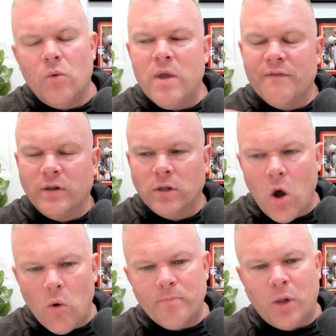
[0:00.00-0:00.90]
We have a
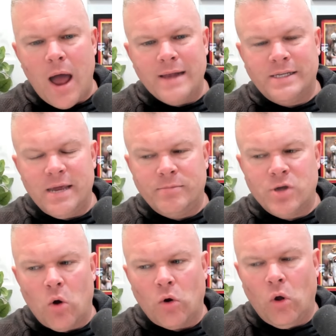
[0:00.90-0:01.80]
low implied team
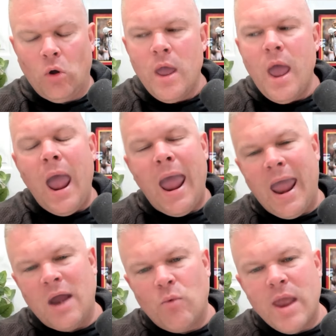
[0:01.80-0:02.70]
total,
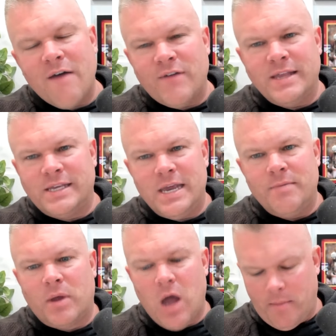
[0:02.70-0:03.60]
and we have a
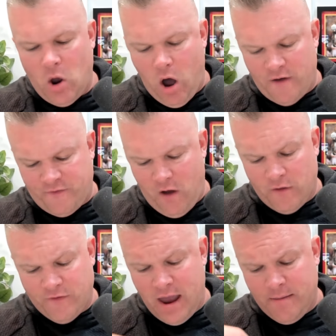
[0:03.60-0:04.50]
team coming off
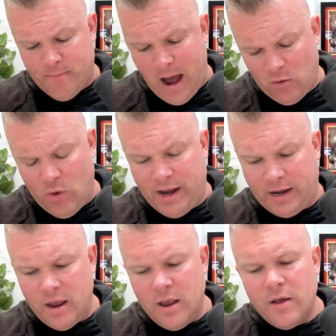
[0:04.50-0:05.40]
of a bye
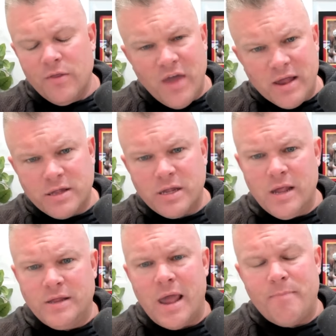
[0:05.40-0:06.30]
week. This
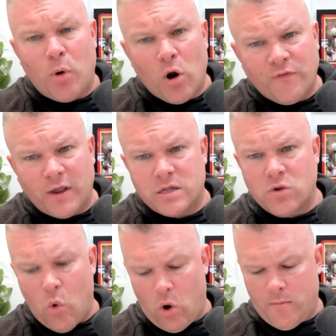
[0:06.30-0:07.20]
is a perfect
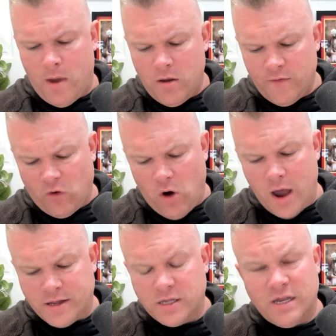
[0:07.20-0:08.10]
storm for
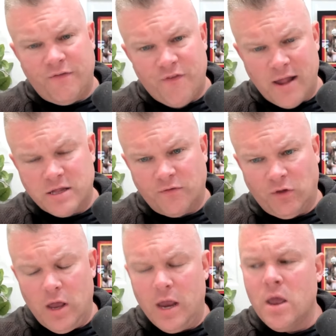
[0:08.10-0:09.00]
us
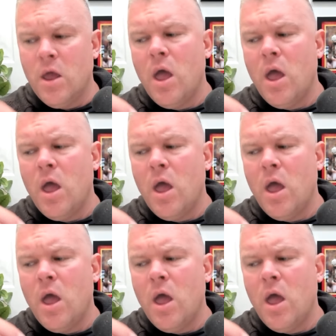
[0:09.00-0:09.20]
defensively.